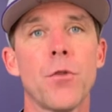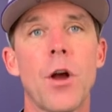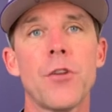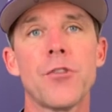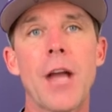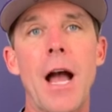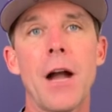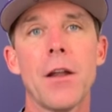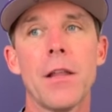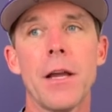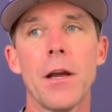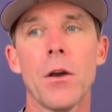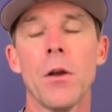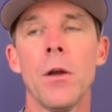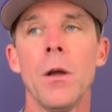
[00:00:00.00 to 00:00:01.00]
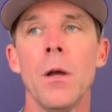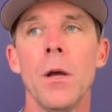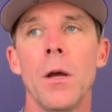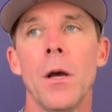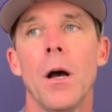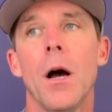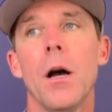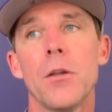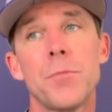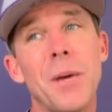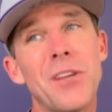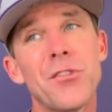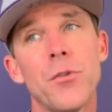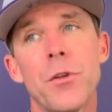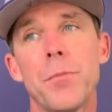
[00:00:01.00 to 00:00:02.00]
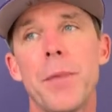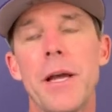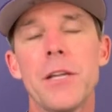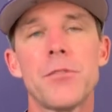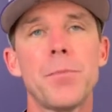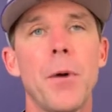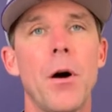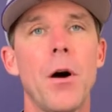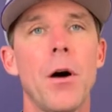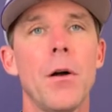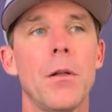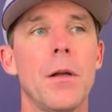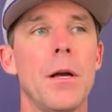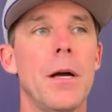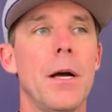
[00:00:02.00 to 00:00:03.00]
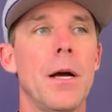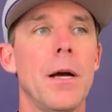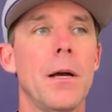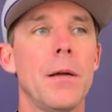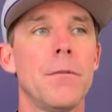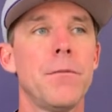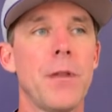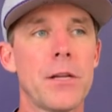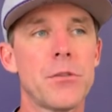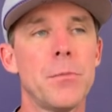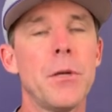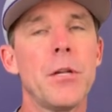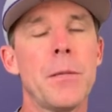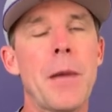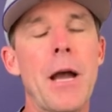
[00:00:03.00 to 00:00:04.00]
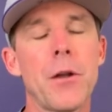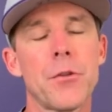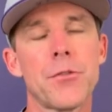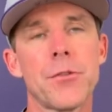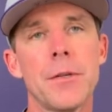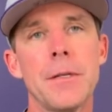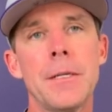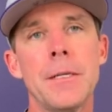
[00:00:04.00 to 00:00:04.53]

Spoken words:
rush out of there. Especially with baseball, flexibility matters.